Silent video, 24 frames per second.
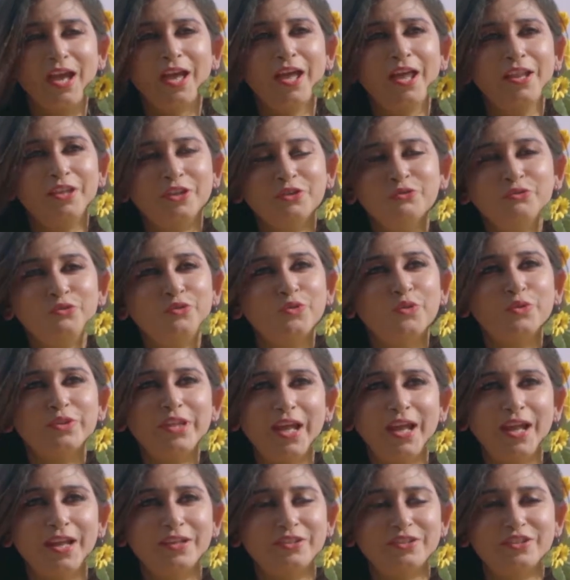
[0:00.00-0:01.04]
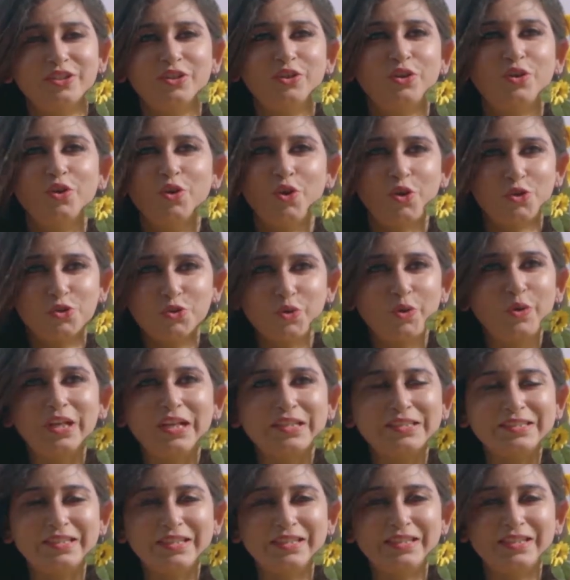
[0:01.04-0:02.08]
and you know that
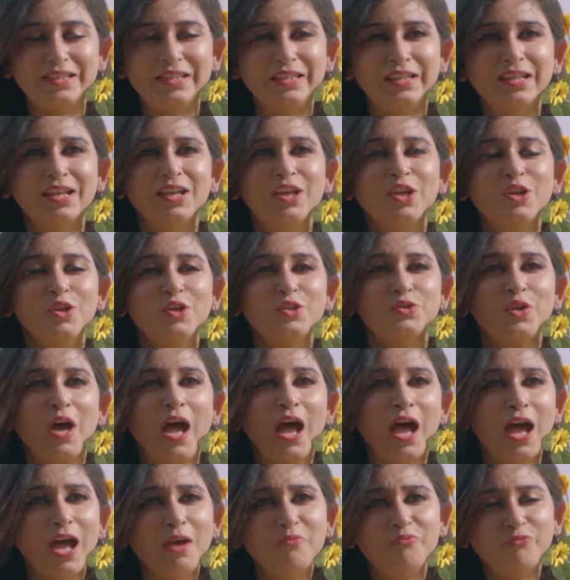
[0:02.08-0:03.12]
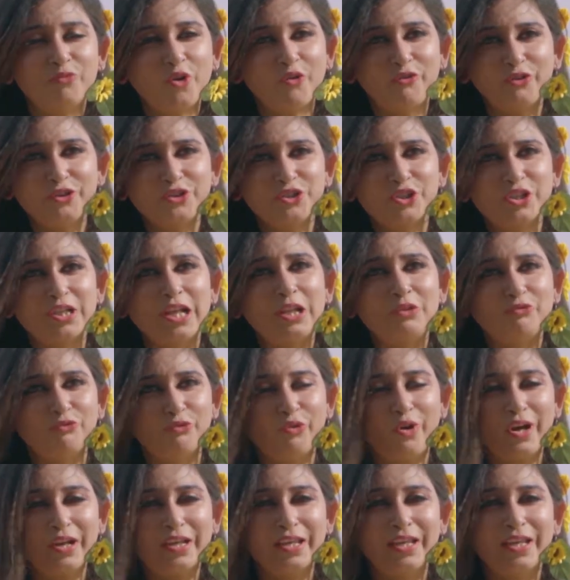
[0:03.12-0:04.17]
uh, city. So I'm professional
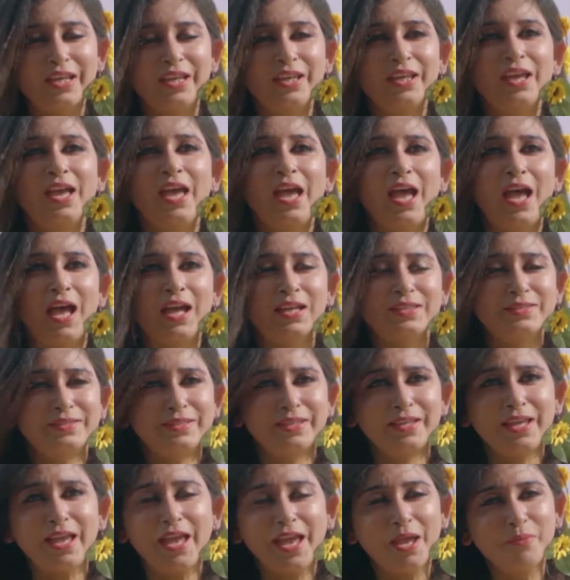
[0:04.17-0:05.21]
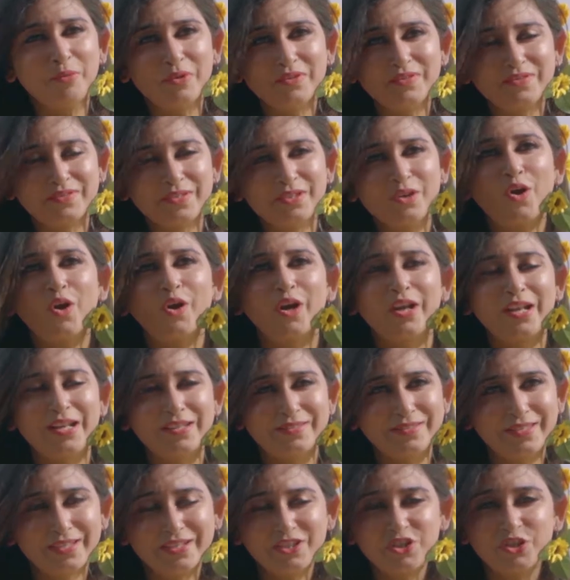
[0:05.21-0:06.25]
working as a MNC
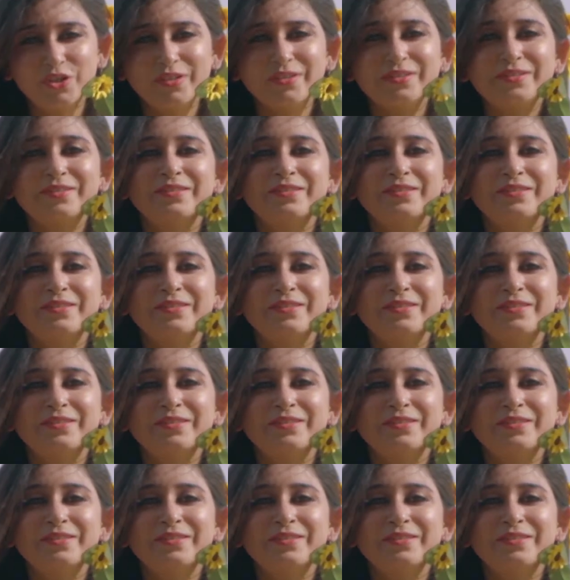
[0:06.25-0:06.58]
organization.